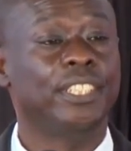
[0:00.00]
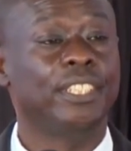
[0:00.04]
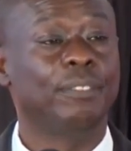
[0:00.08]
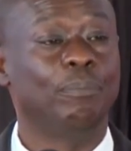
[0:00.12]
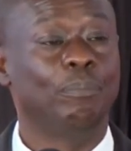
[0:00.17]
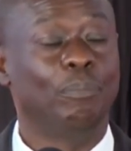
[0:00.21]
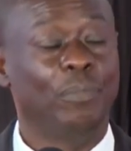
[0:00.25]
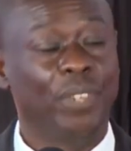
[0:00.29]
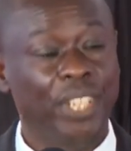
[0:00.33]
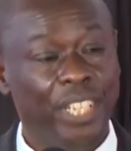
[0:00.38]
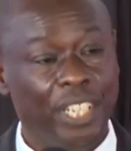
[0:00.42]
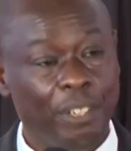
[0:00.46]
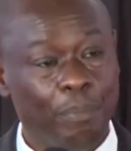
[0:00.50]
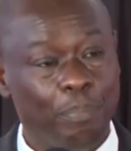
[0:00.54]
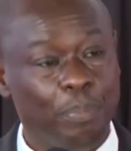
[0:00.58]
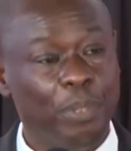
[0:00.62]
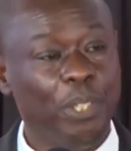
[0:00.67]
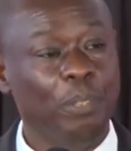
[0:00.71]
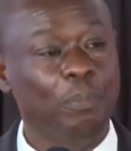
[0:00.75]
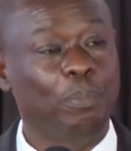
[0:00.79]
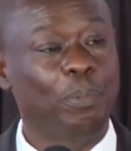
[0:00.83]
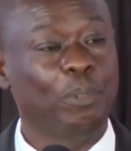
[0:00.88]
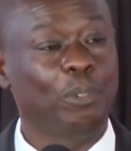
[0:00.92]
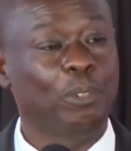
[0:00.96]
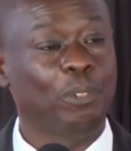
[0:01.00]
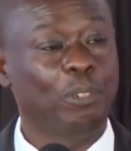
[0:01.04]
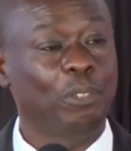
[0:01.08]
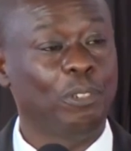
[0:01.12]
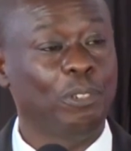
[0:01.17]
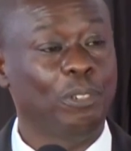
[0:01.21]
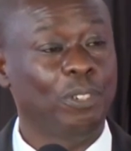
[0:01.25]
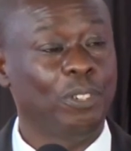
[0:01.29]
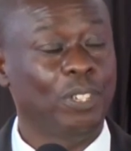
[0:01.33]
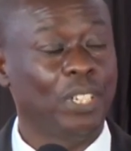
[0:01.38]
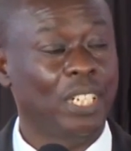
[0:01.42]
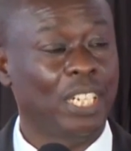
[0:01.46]
many people
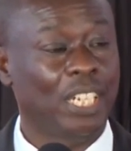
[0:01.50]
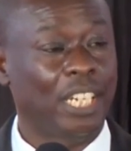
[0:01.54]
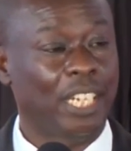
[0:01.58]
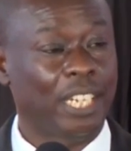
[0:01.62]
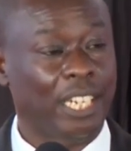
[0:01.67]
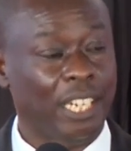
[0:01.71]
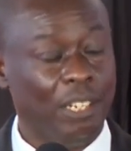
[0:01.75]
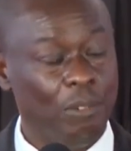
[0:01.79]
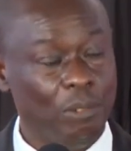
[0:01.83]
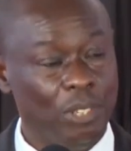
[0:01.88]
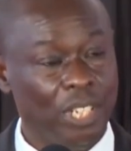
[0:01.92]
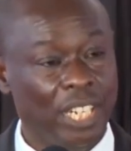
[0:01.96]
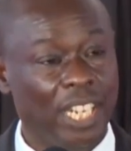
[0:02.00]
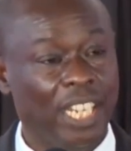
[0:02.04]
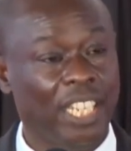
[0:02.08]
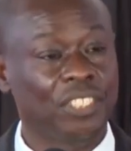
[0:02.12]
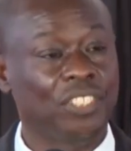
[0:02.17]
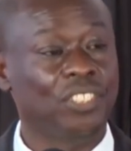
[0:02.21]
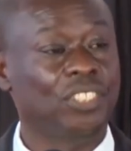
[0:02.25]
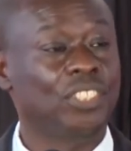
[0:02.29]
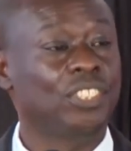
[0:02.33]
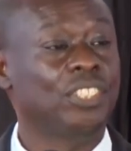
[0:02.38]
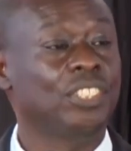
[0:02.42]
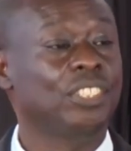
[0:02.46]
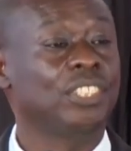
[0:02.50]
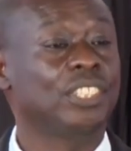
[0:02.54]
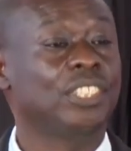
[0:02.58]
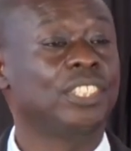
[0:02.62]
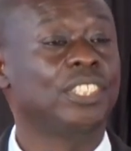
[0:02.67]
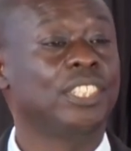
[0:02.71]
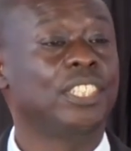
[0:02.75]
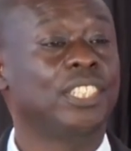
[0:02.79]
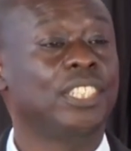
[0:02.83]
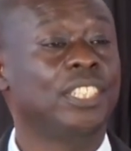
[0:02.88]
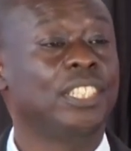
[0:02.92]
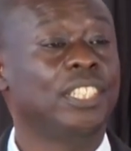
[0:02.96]
around us
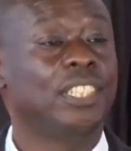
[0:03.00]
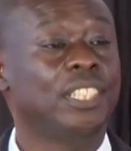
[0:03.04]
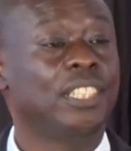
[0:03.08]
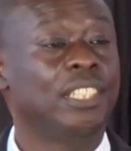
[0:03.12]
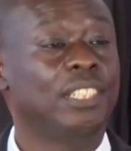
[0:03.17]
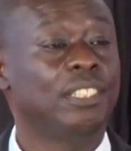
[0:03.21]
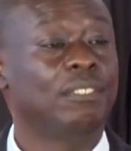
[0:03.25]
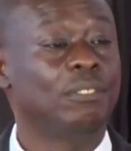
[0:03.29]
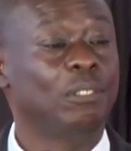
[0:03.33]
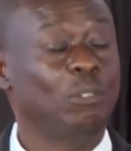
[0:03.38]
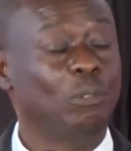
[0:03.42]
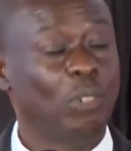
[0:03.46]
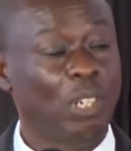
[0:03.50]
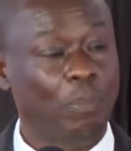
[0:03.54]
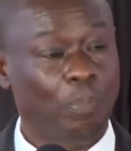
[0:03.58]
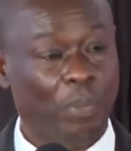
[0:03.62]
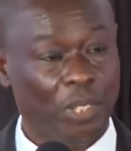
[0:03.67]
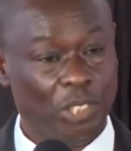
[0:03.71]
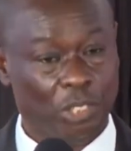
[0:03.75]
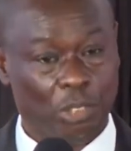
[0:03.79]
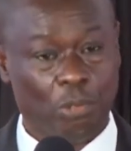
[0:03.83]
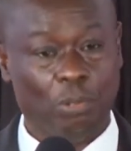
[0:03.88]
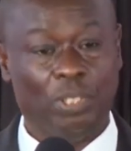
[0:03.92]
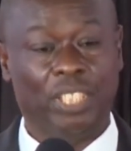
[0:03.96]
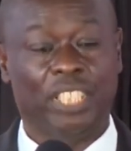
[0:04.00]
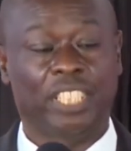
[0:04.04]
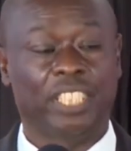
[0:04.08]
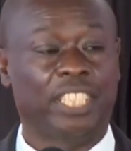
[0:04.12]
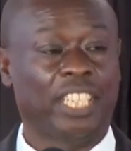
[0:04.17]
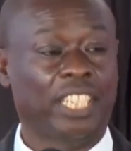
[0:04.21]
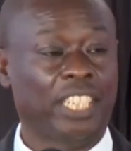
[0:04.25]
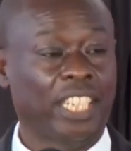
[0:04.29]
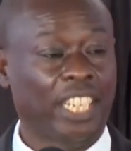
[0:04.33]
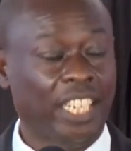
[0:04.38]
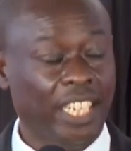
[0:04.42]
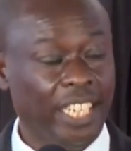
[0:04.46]
we were persuaded
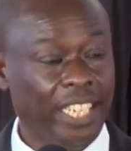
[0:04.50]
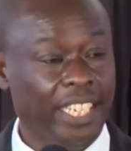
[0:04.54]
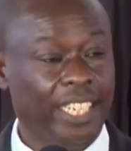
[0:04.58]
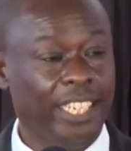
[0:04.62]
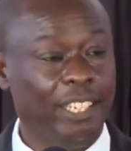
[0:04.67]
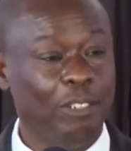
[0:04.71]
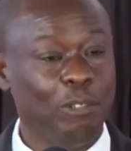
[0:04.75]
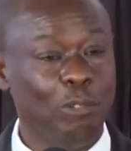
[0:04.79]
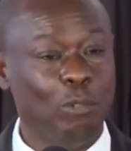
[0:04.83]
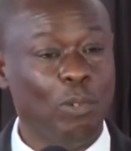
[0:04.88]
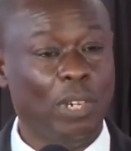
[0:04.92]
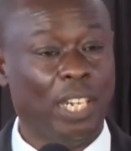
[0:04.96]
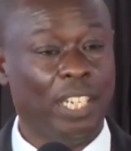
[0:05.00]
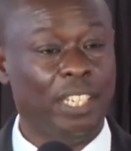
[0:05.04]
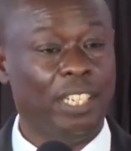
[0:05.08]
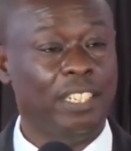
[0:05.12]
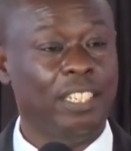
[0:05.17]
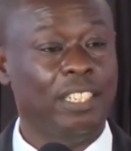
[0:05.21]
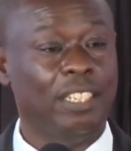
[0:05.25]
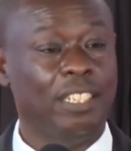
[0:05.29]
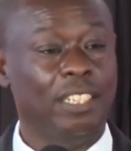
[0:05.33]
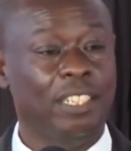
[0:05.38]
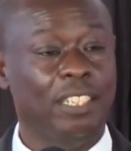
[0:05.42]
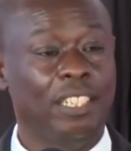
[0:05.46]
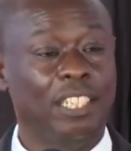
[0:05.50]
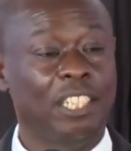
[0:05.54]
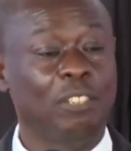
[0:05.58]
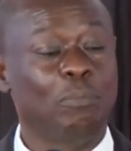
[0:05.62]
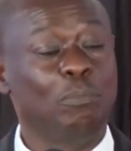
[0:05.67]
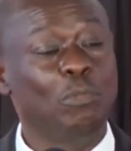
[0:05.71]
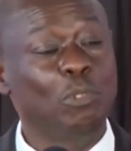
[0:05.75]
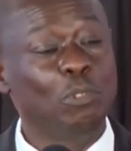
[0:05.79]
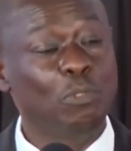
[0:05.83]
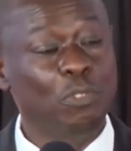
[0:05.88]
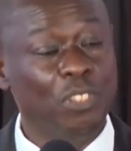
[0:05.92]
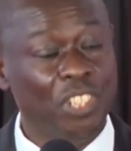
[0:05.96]
that the lady who had
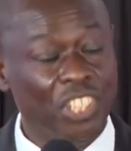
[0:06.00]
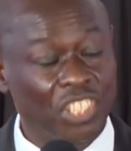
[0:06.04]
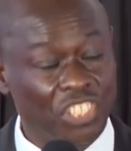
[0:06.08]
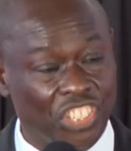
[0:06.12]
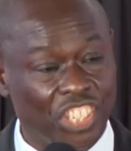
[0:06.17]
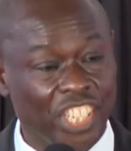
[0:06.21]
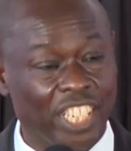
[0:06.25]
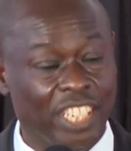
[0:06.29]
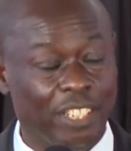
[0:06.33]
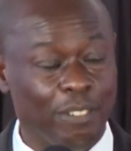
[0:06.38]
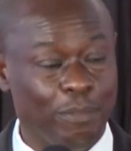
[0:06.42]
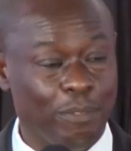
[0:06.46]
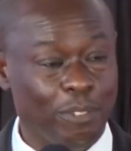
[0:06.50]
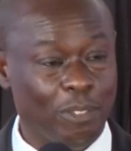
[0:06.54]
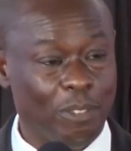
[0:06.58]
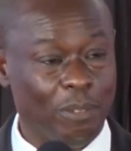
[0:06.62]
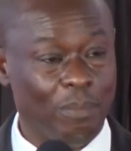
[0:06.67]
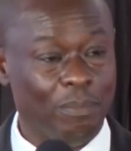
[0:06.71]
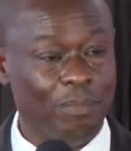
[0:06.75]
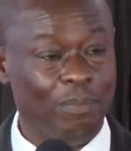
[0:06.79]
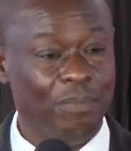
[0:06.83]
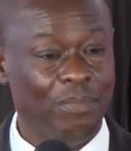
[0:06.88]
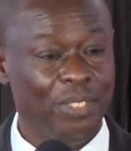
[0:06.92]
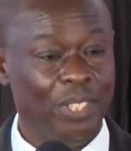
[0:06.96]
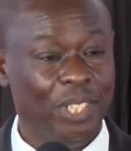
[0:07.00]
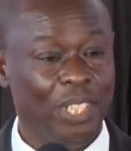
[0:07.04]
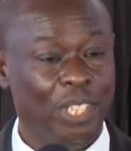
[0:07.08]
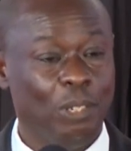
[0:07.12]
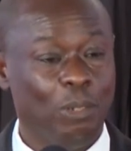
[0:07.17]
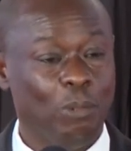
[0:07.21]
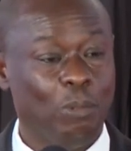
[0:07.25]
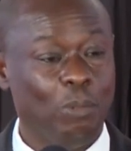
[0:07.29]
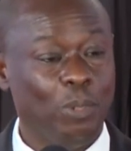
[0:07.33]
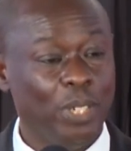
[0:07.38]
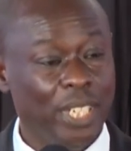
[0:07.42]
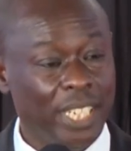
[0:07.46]
removed the chair from
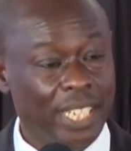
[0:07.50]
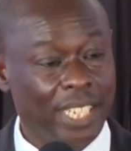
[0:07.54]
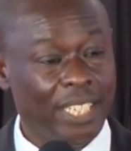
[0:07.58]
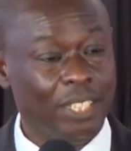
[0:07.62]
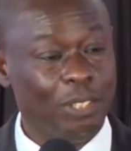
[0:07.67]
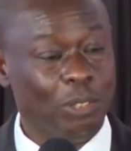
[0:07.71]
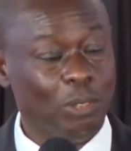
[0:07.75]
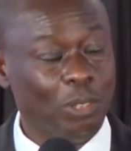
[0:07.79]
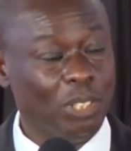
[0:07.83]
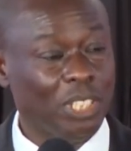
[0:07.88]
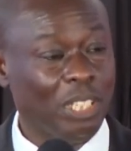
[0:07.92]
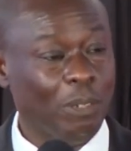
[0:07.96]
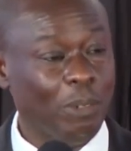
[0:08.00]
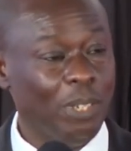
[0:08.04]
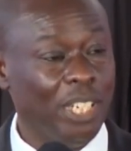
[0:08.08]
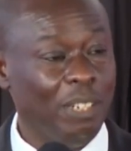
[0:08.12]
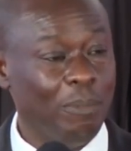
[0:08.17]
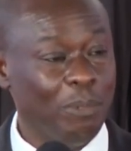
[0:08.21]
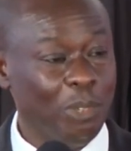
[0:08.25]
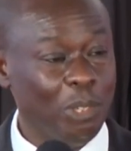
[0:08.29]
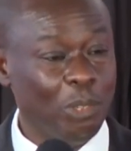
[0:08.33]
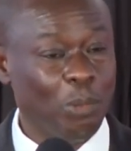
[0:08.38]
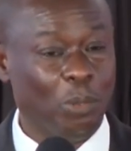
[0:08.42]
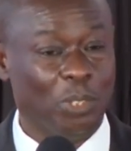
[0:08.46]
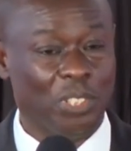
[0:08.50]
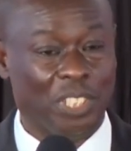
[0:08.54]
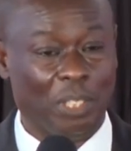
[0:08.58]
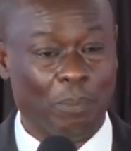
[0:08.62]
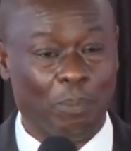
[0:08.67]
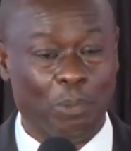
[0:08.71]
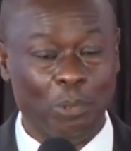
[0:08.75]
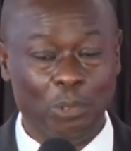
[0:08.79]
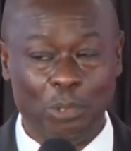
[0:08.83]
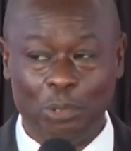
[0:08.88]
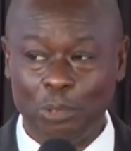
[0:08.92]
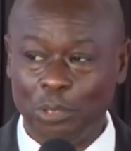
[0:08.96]
where Dr. William Ruto was
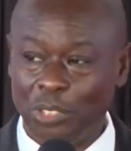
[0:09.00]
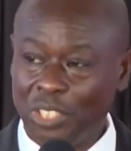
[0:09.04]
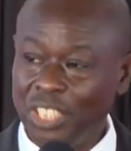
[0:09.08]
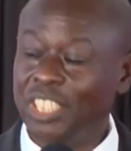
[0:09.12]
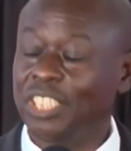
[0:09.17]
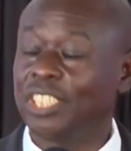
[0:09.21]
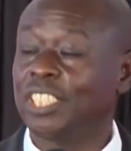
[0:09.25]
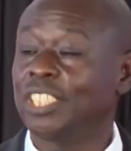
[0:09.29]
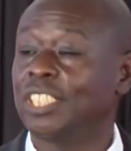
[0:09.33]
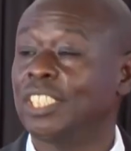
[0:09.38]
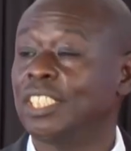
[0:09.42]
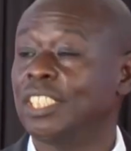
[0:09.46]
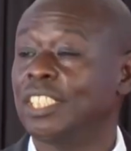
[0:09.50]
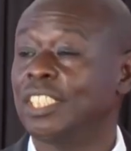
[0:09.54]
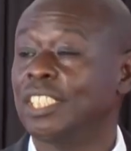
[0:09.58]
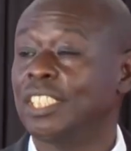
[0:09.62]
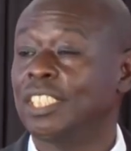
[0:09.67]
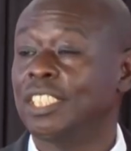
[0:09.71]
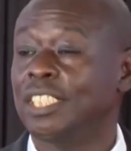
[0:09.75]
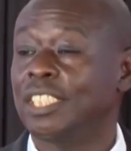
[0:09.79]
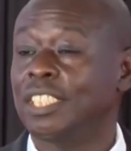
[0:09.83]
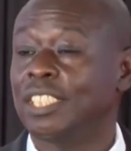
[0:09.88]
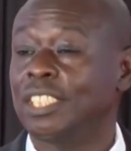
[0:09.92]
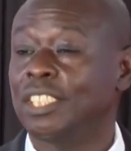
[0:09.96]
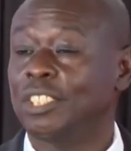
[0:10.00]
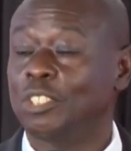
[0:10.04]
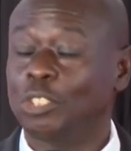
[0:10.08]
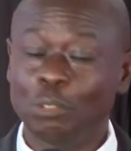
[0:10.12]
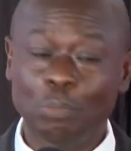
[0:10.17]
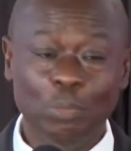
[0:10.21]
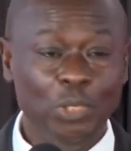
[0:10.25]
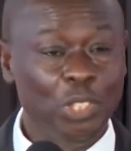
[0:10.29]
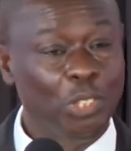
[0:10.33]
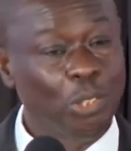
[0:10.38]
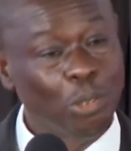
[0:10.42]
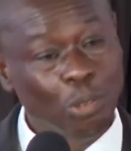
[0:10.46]
supposed to sit
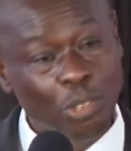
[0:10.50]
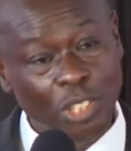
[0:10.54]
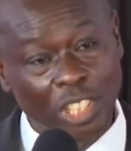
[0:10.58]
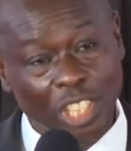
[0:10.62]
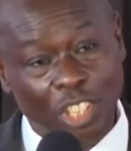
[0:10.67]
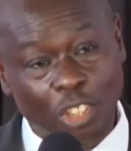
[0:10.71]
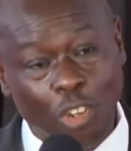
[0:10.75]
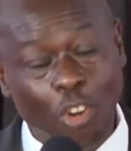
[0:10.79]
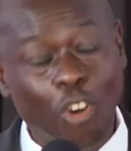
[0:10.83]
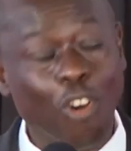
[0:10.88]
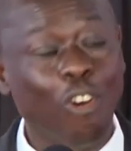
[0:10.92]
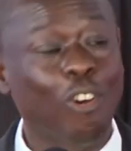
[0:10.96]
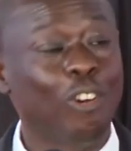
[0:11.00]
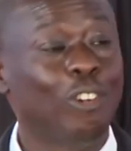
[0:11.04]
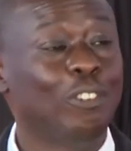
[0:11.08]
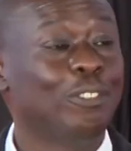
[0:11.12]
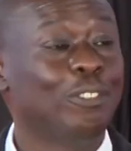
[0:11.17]
should be shown the door.